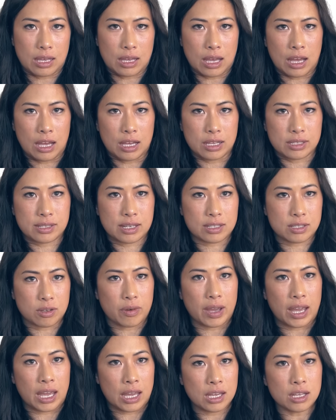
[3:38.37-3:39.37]

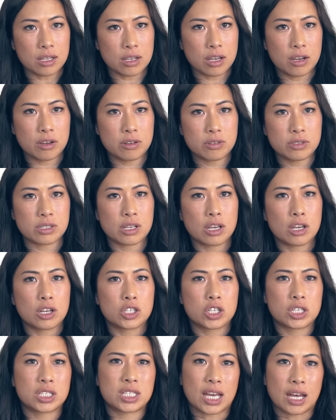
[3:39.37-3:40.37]
608 codes
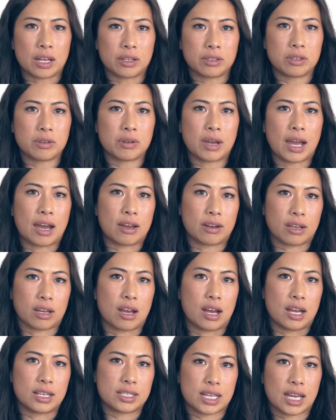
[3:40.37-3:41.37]
should tell you how to
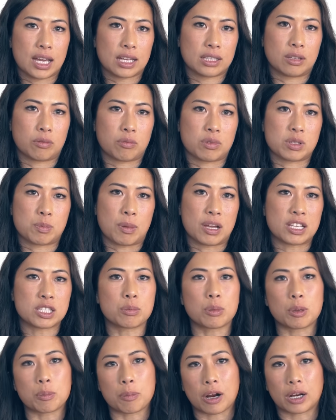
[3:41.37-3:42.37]
contact the
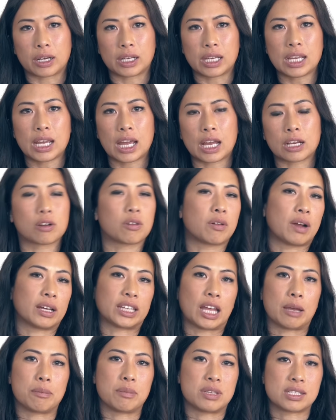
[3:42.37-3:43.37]
responsible party and correct
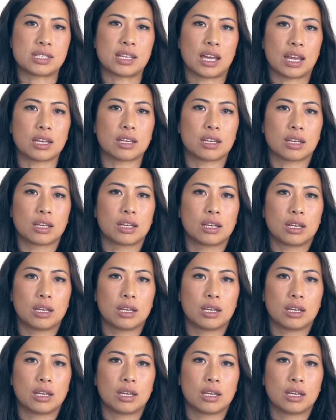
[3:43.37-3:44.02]
that mistake.